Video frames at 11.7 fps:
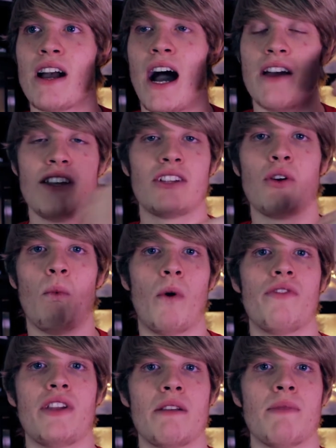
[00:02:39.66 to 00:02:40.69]
I think the
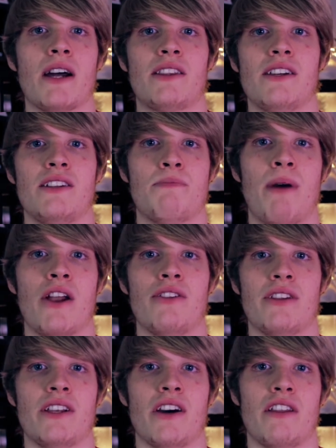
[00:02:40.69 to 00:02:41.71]
one thing method's better
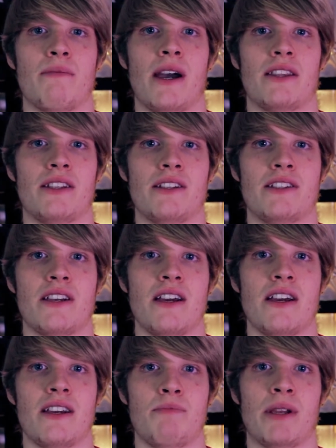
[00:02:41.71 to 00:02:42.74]
than the other methods,
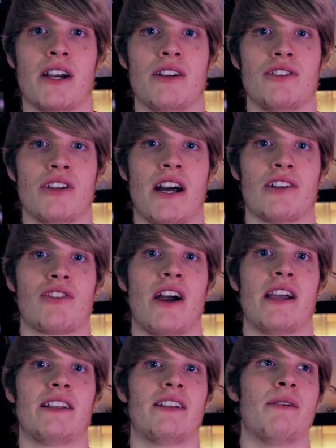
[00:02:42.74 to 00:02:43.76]
because you're not
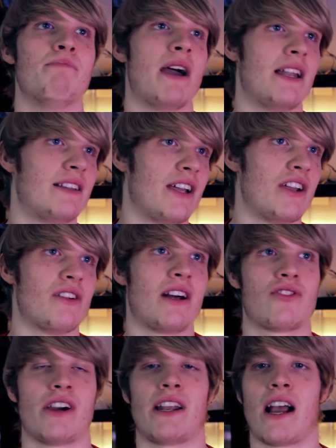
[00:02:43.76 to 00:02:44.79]
trying to meditate, you're
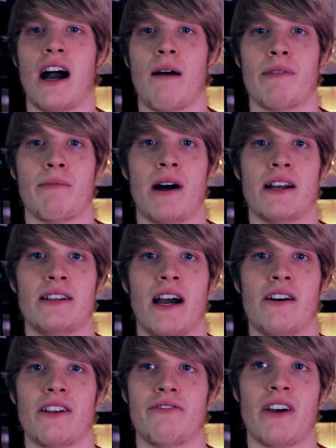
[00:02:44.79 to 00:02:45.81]
not trying to calm the mind
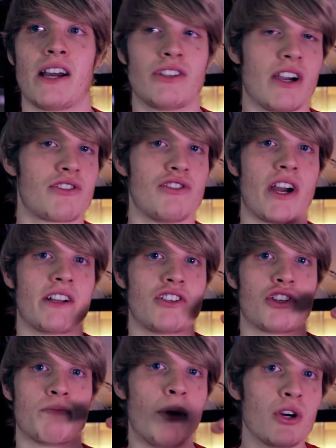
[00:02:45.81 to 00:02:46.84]
down. In fact, you're actually trying to
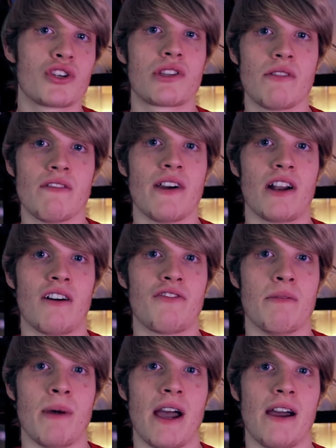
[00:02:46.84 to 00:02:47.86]
just push through it right off
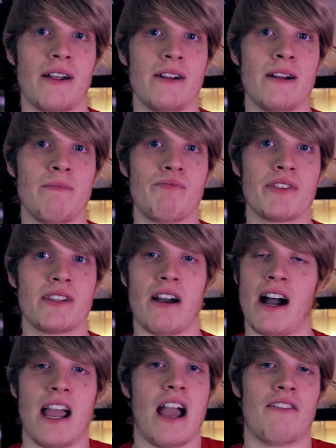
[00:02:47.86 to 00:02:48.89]
the bat. Now,
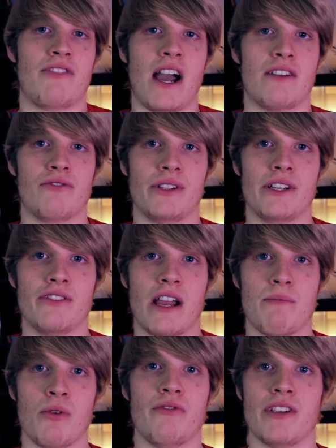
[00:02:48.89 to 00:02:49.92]
I have had really
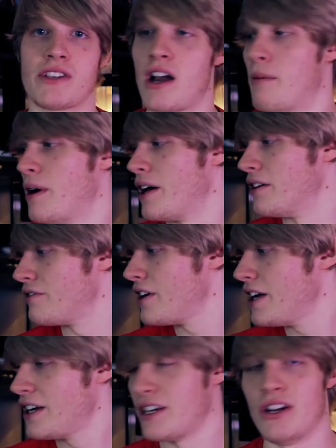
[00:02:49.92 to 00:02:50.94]
great movies come out of,
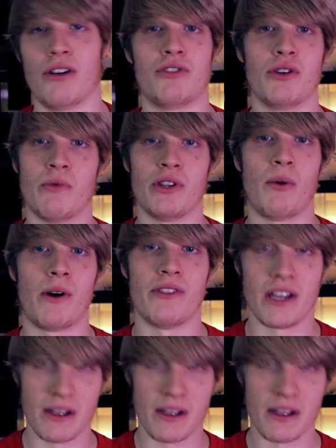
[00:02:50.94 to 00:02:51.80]
you know, doing the one